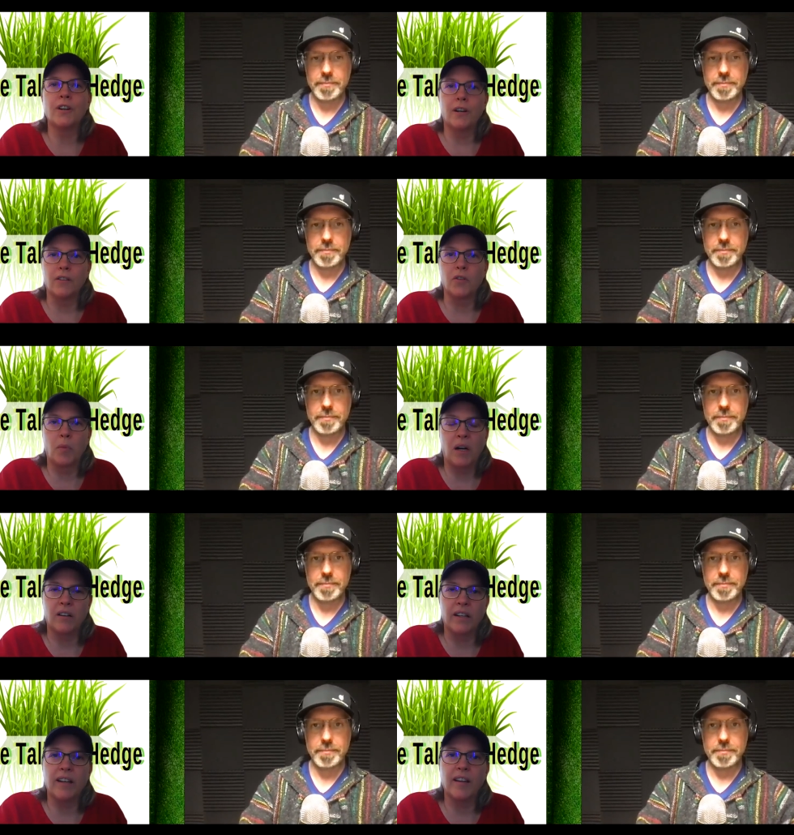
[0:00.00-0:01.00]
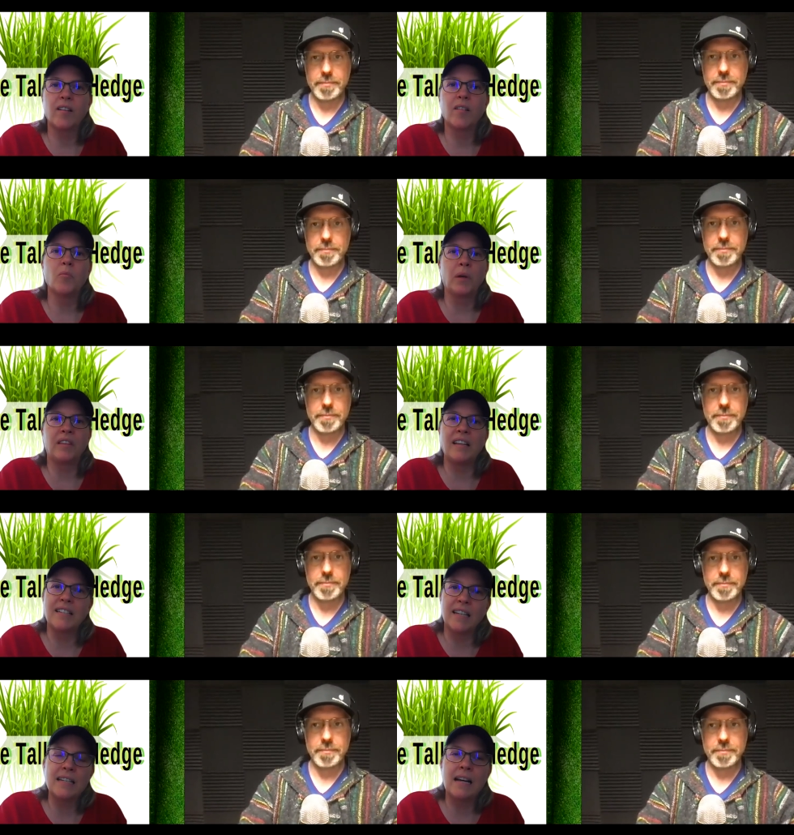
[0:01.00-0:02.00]
Speaker 1: of the market, but they
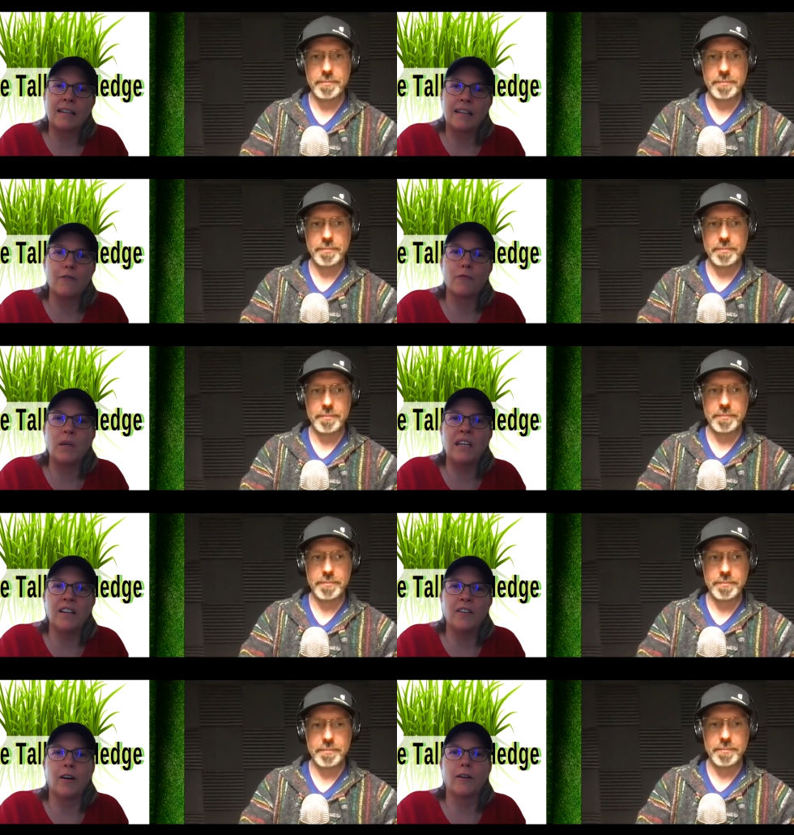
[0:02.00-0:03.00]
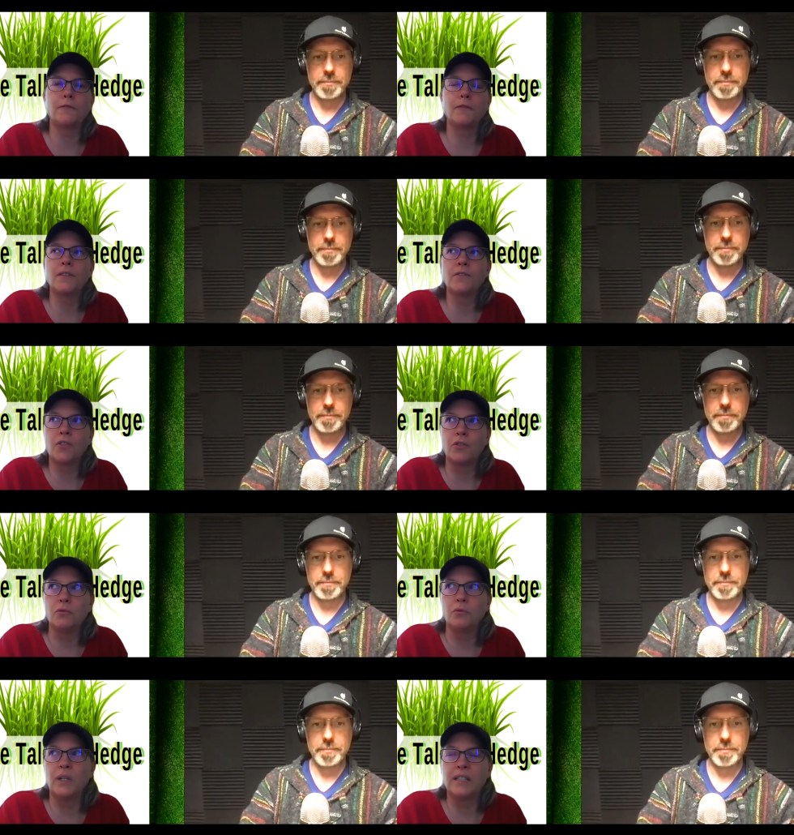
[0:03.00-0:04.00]
did not give me enough
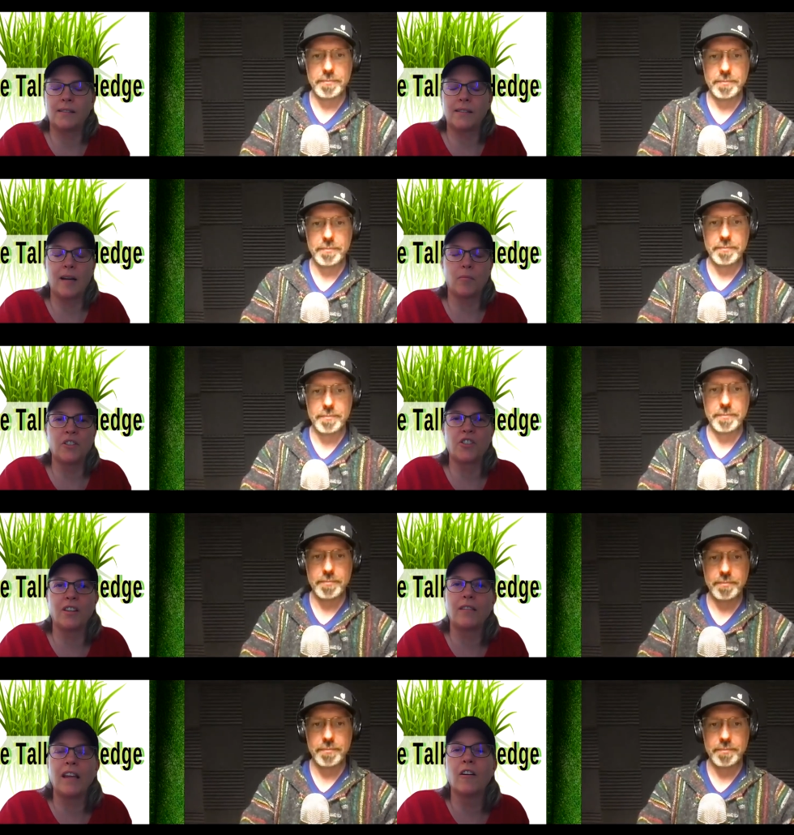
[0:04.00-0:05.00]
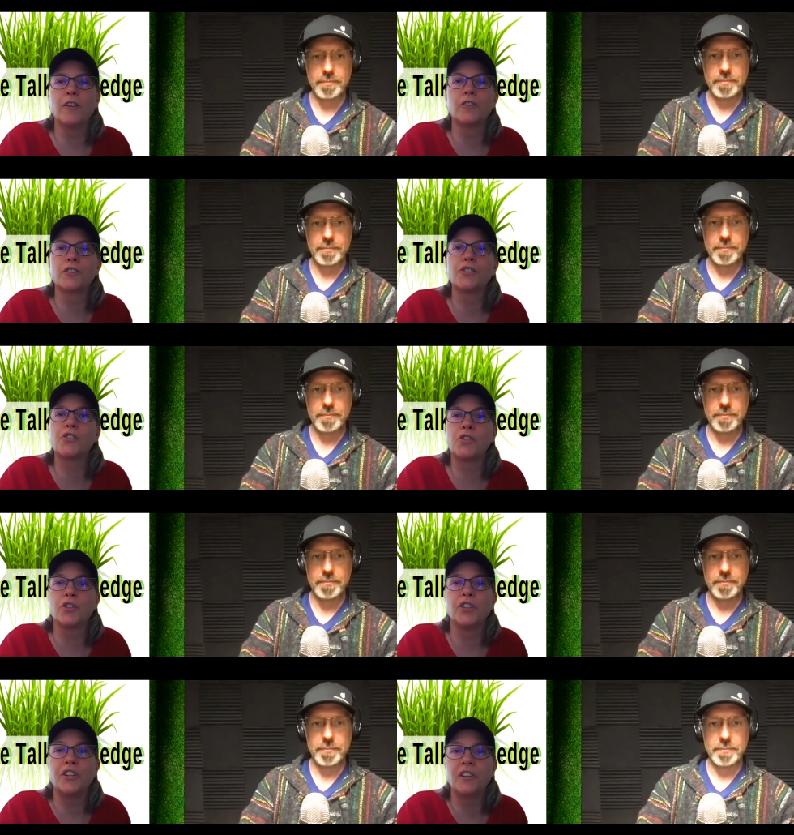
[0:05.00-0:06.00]
to establish that they
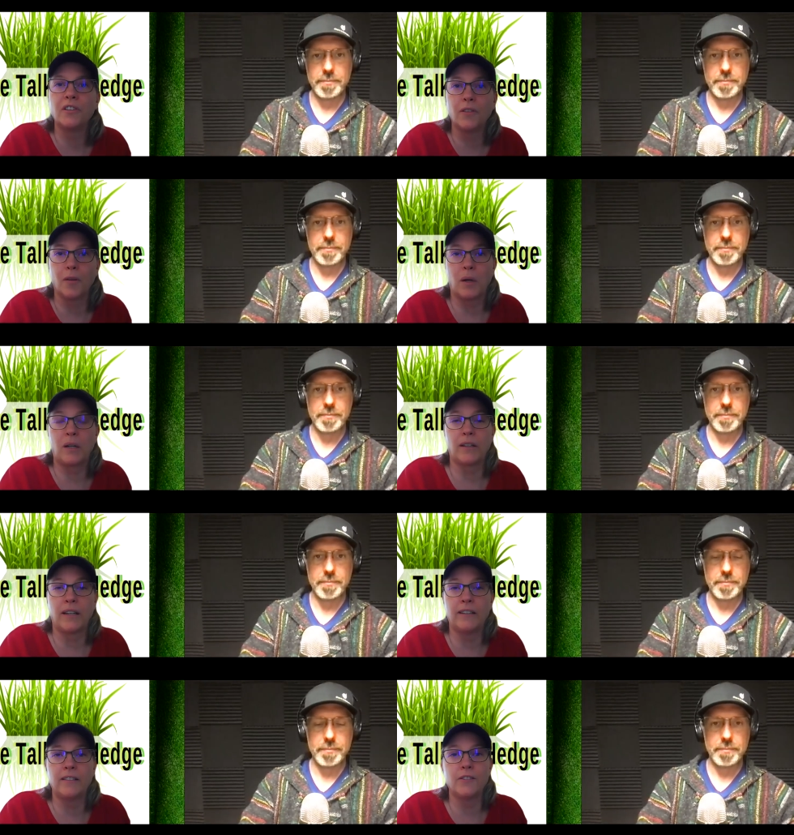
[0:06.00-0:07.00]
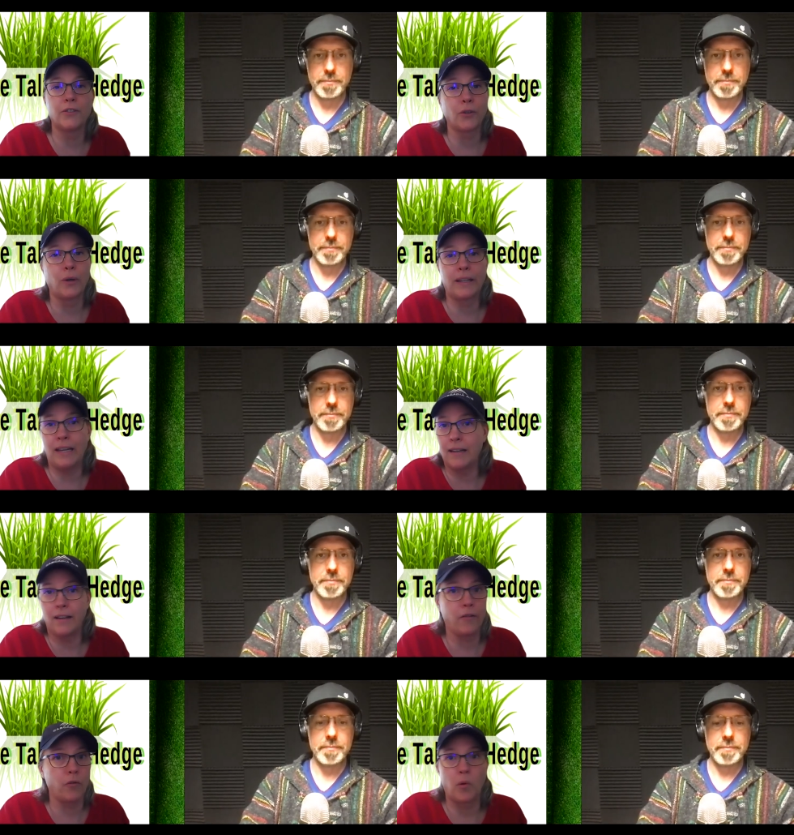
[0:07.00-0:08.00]
understood the market. So I can't
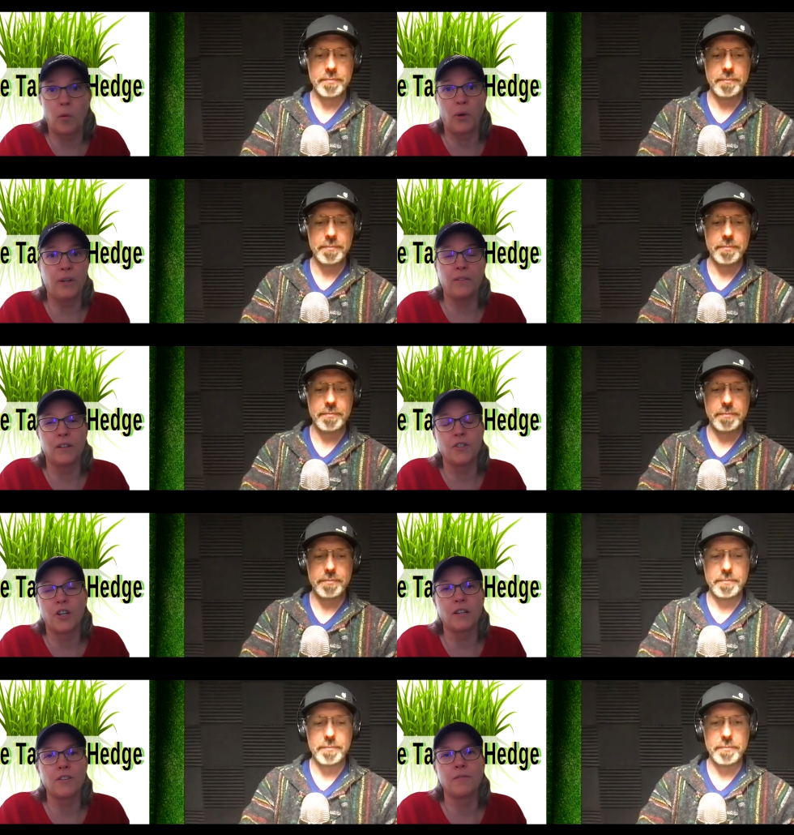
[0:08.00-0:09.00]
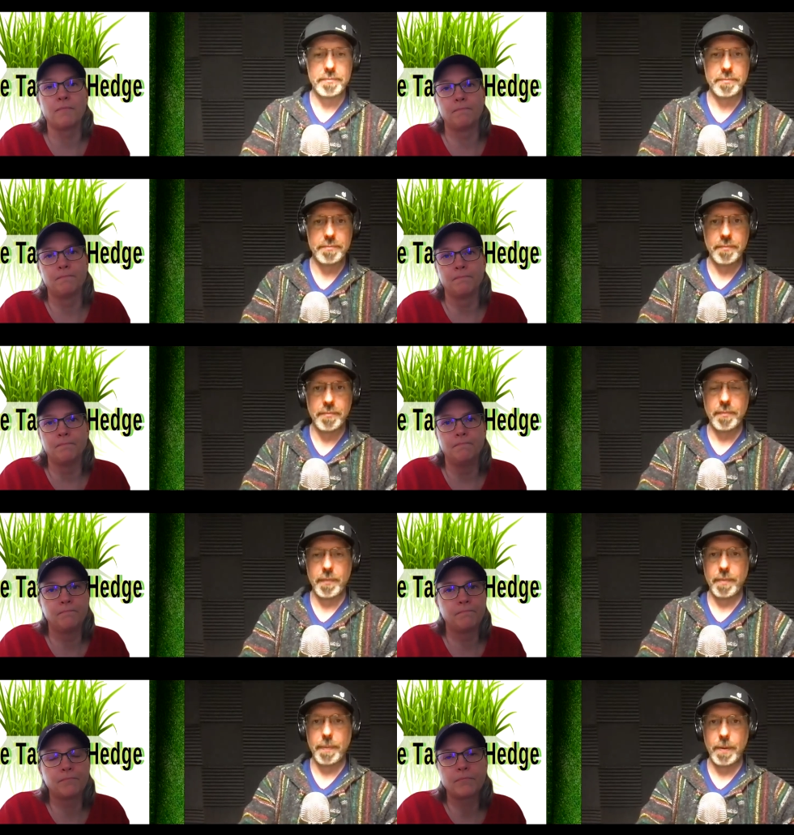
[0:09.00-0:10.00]
give them a point there, Josh.
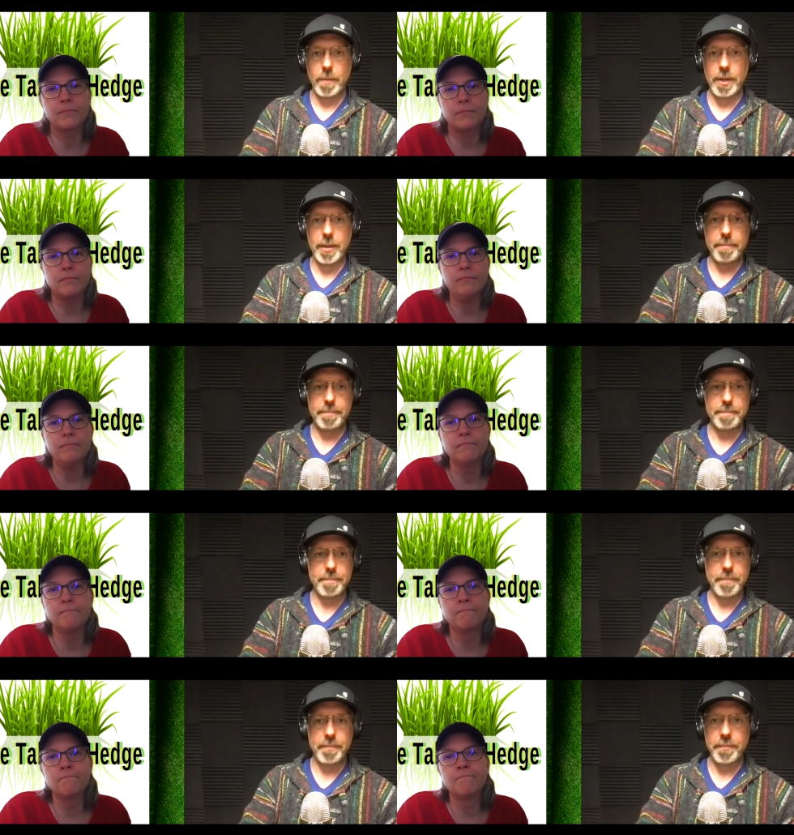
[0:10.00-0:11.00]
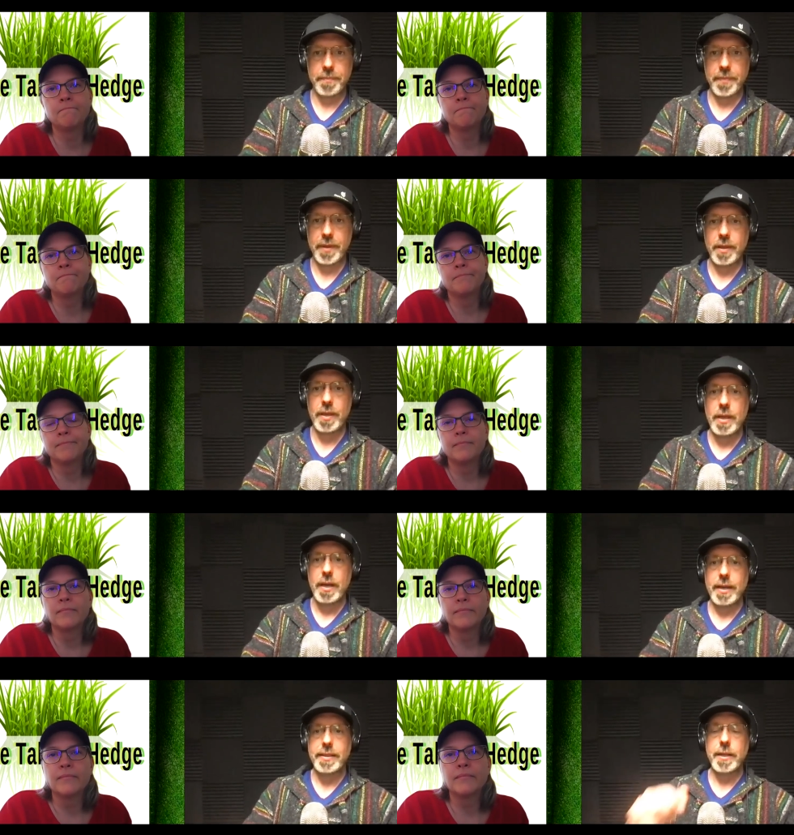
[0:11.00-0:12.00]
All right.
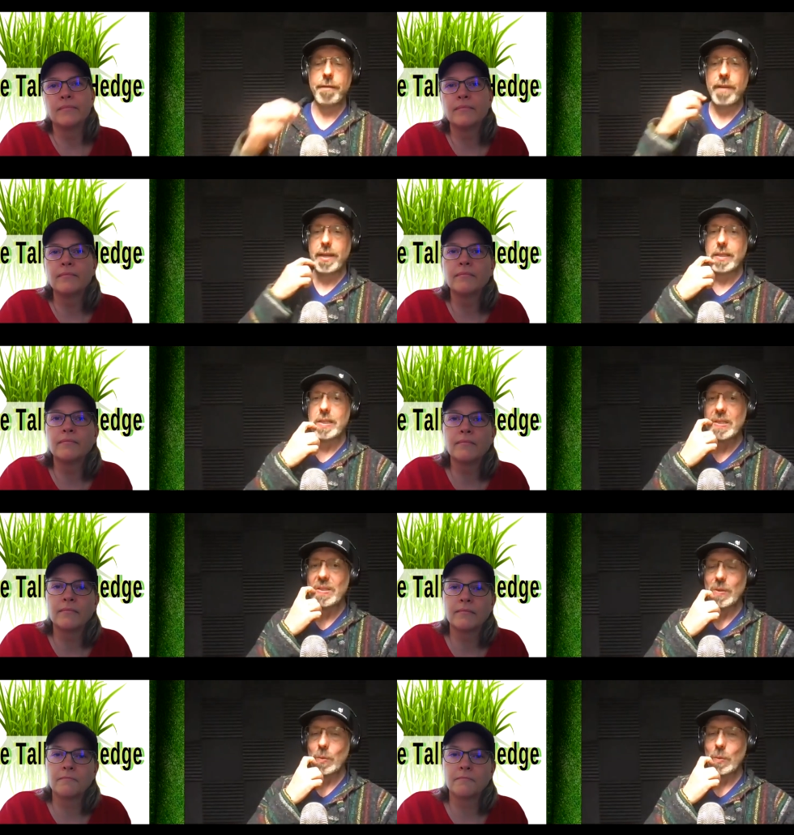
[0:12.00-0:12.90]
Speaker 2: Identifying needs and